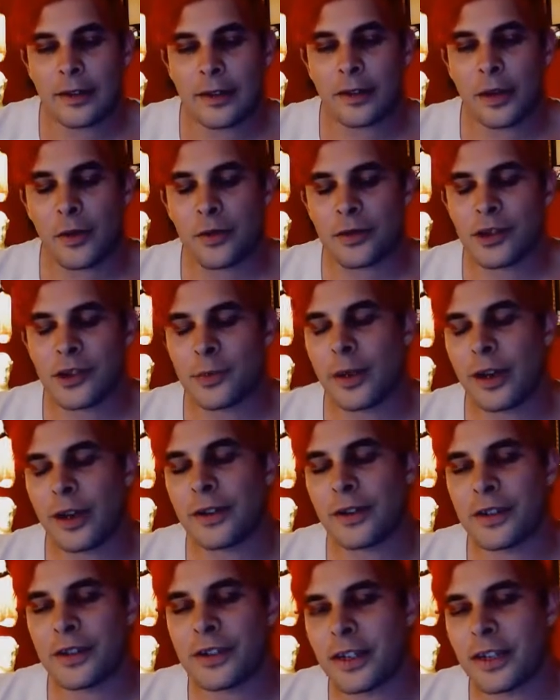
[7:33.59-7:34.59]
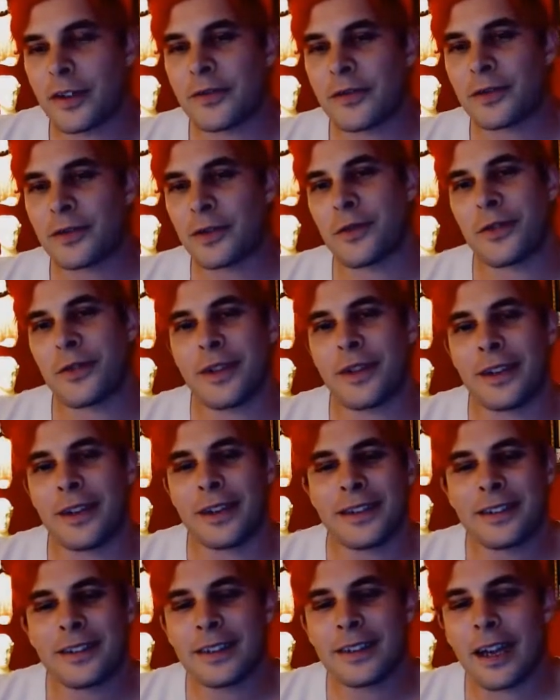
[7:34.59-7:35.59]
don't spread yourself too
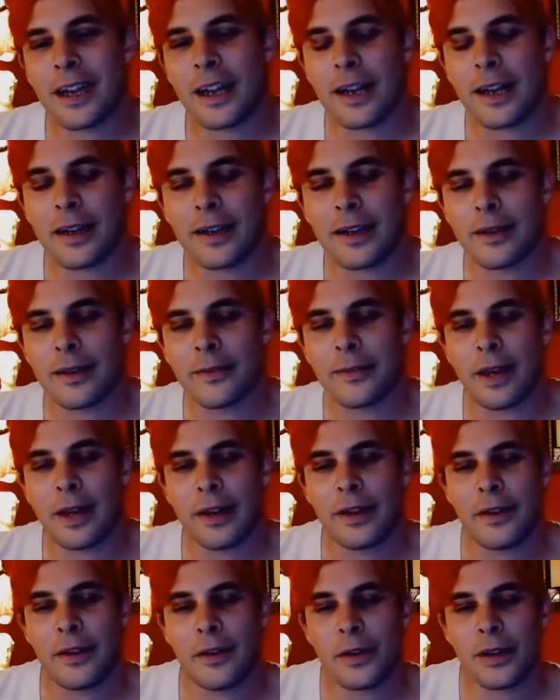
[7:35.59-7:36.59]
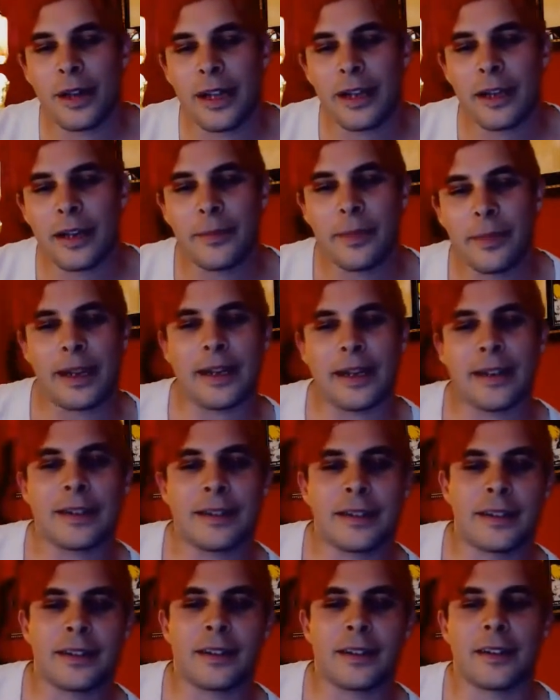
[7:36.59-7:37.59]
thin. I know a lot of
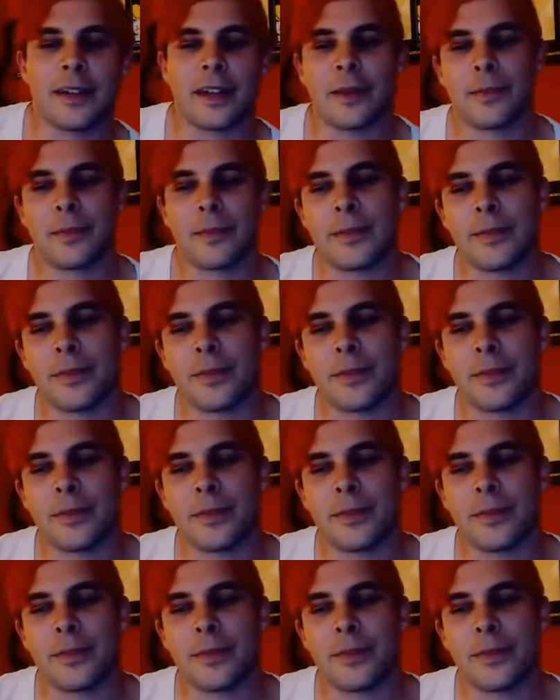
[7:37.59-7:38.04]
bands and a lot of